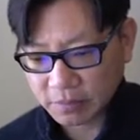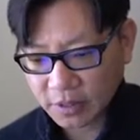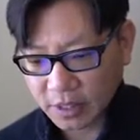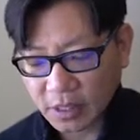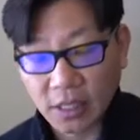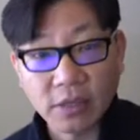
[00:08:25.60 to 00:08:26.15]

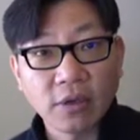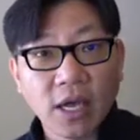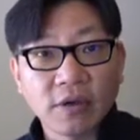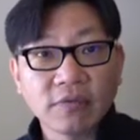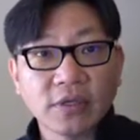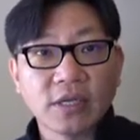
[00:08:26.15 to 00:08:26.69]
thing that you
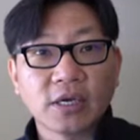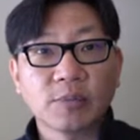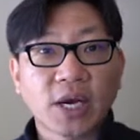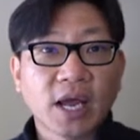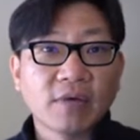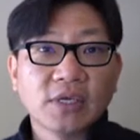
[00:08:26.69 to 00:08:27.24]
have in there,
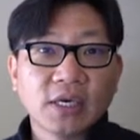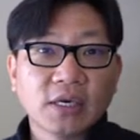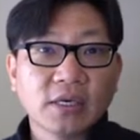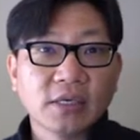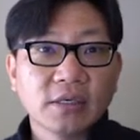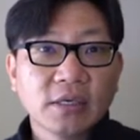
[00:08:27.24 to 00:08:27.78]
but I haven't done
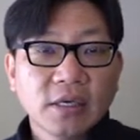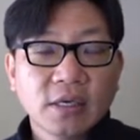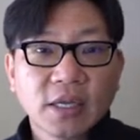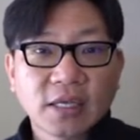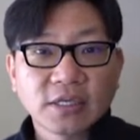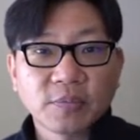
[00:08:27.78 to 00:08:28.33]
any.
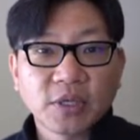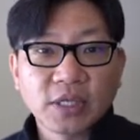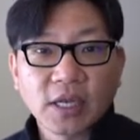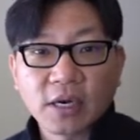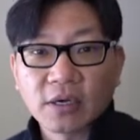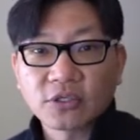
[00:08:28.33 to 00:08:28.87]
That's something
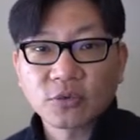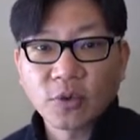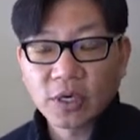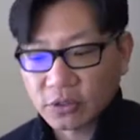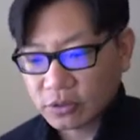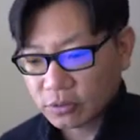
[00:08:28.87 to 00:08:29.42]
that I also
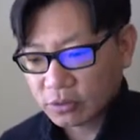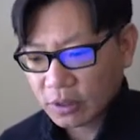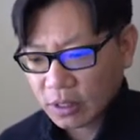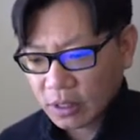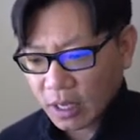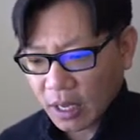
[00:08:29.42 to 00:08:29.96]
want to do.
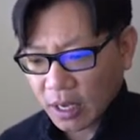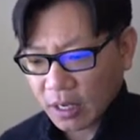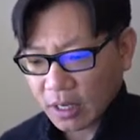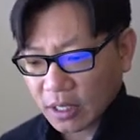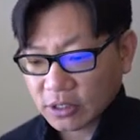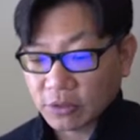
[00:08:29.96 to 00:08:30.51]

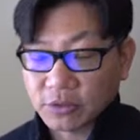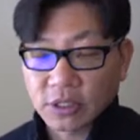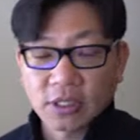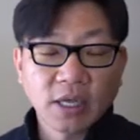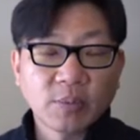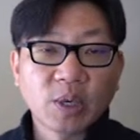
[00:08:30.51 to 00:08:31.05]
And actually, I was
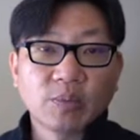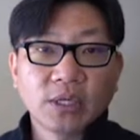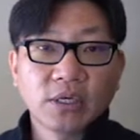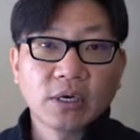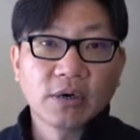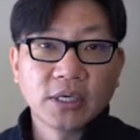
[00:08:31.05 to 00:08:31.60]
going to let my
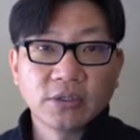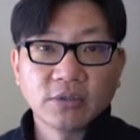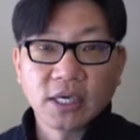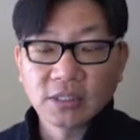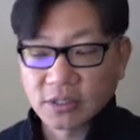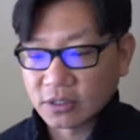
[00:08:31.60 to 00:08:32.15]
brother go ahead and do
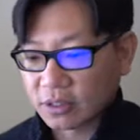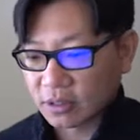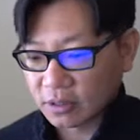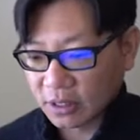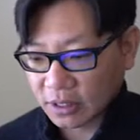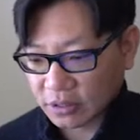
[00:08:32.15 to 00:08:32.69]
that, since
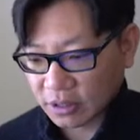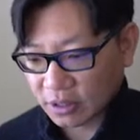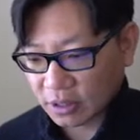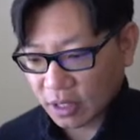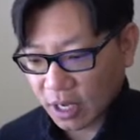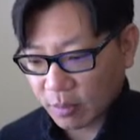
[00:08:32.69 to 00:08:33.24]
he likes to
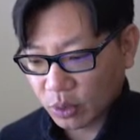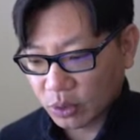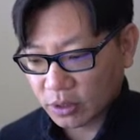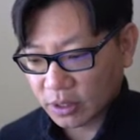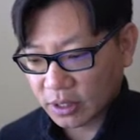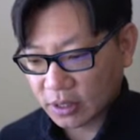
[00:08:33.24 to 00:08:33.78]
cook a lot
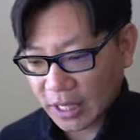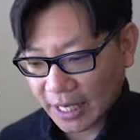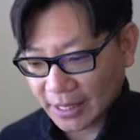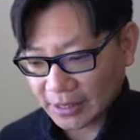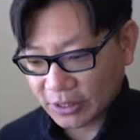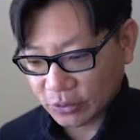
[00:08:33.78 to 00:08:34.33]
more than
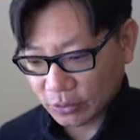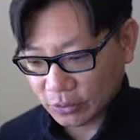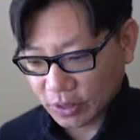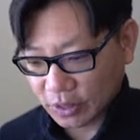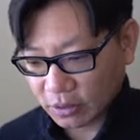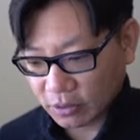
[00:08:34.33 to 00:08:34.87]
I do,
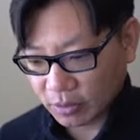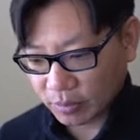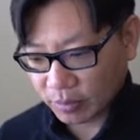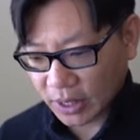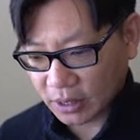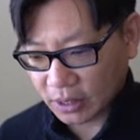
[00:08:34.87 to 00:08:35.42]
including
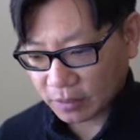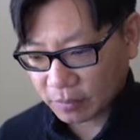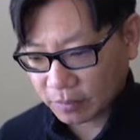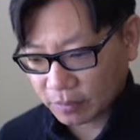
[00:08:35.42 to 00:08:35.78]
baking.